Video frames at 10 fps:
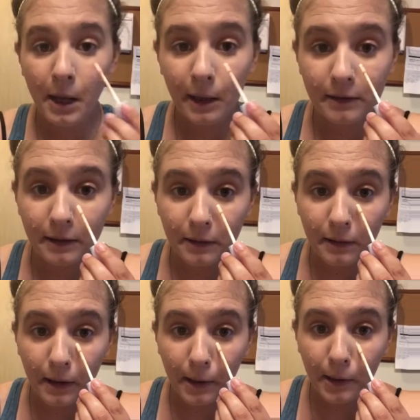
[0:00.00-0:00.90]
because I
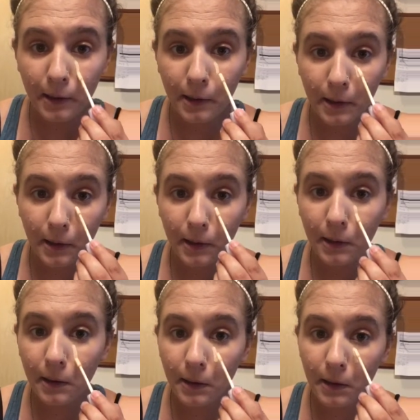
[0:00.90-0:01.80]
tried
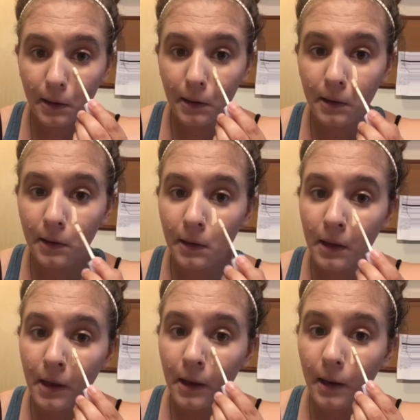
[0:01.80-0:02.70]
getting
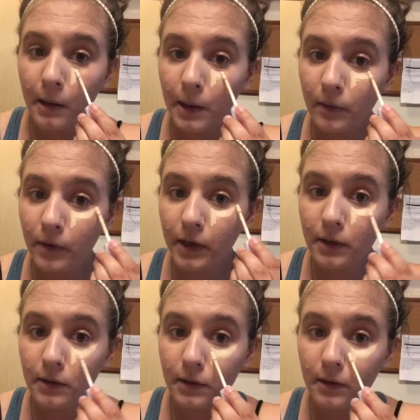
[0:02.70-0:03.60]
a different
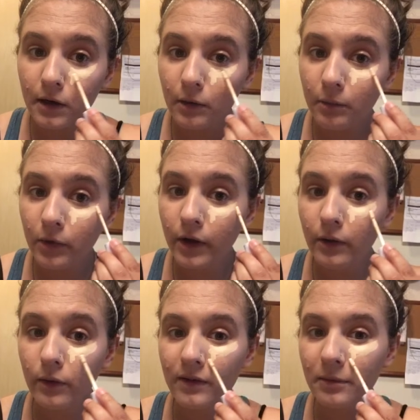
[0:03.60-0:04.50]
concealer at one point.
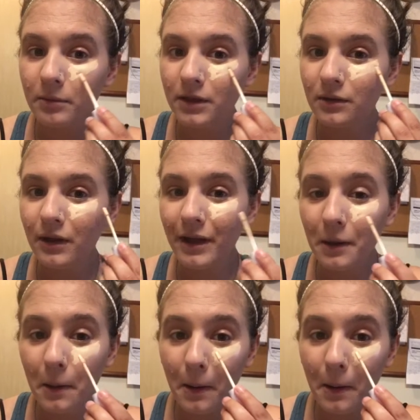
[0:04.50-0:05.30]
Ooh, this might be too late.